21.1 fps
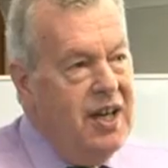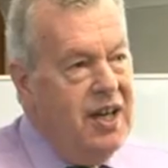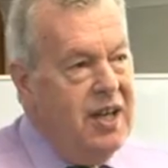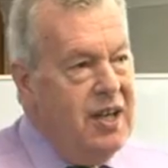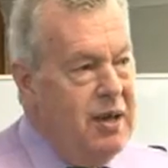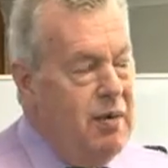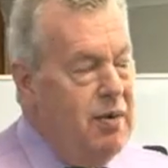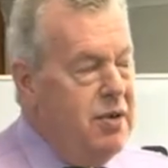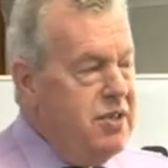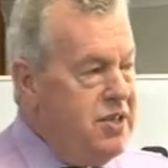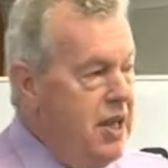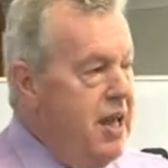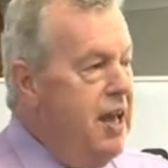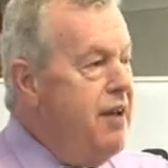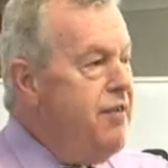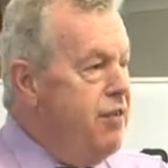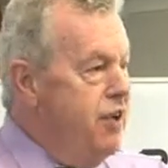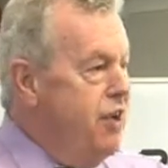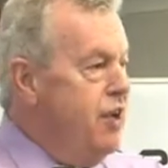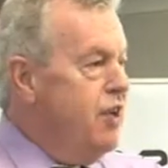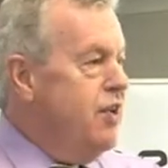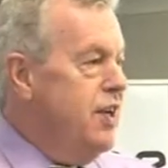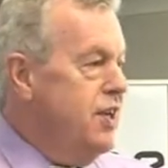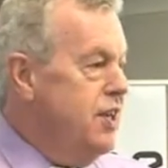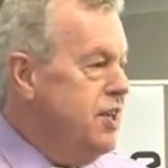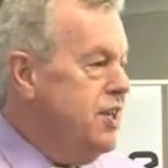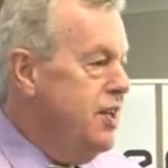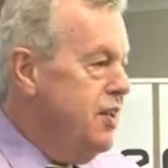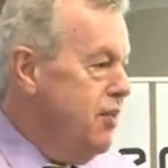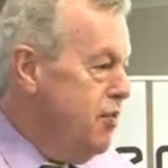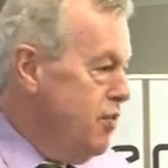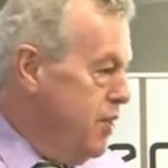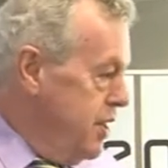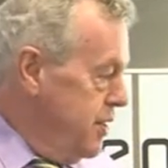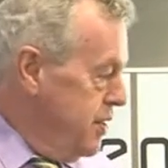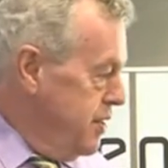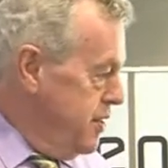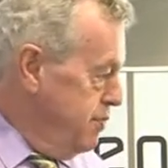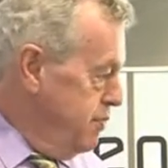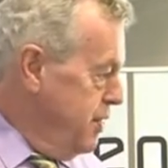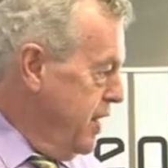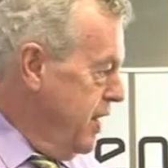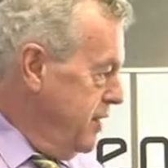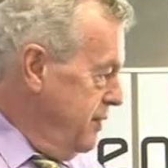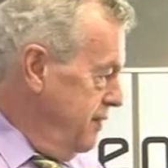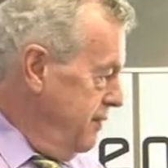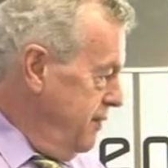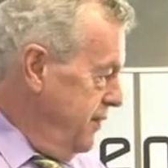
there was an ever increasing of white bread.